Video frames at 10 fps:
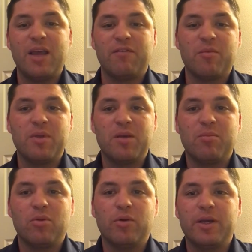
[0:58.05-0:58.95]
and from the
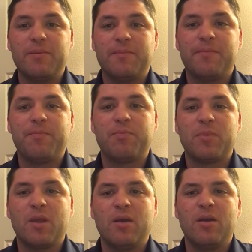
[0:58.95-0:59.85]
employee.
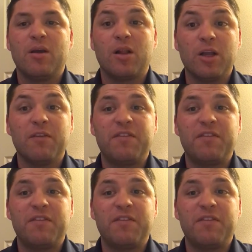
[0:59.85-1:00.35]
Clear